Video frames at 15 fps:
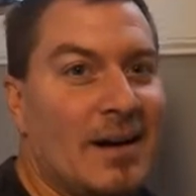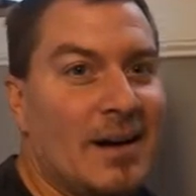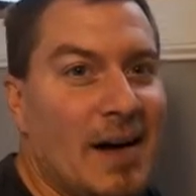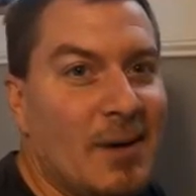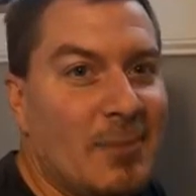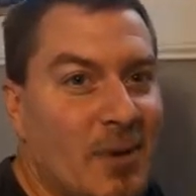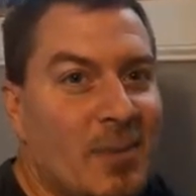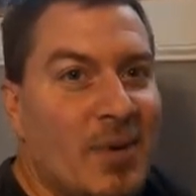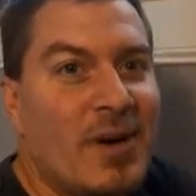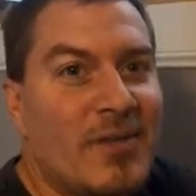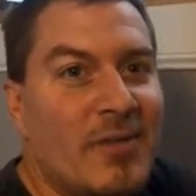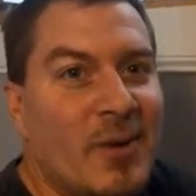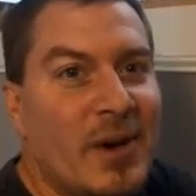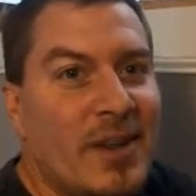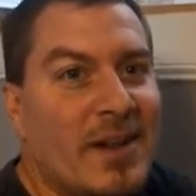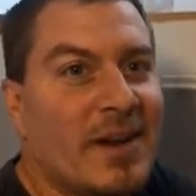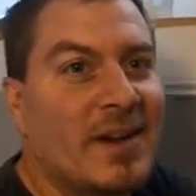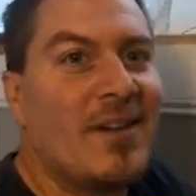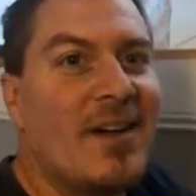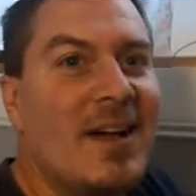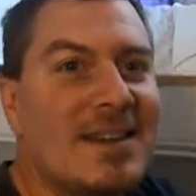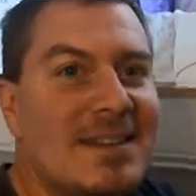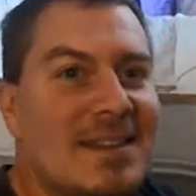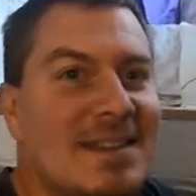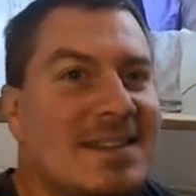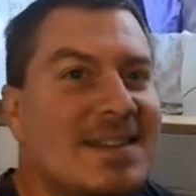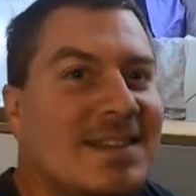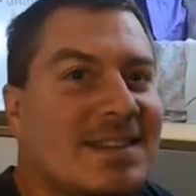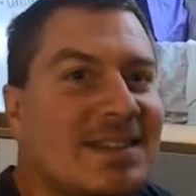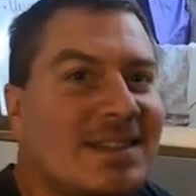up above one of their
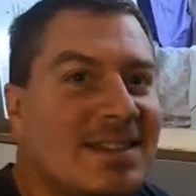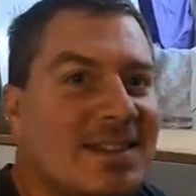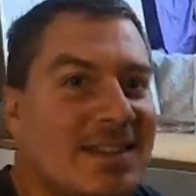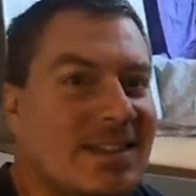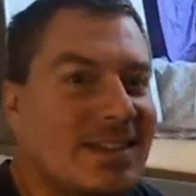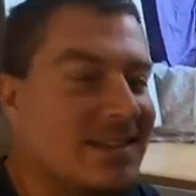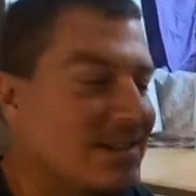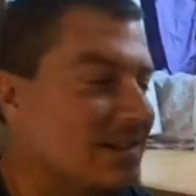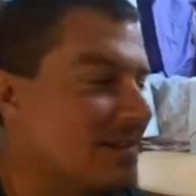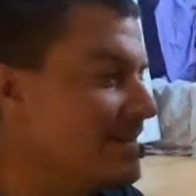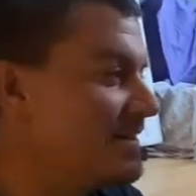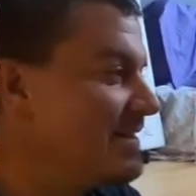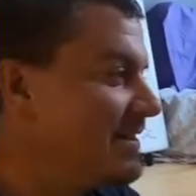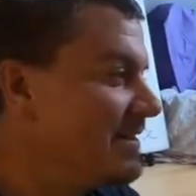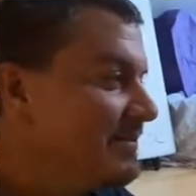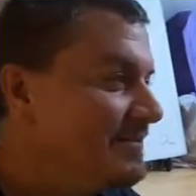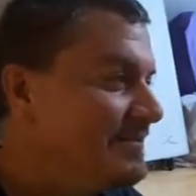closets. So,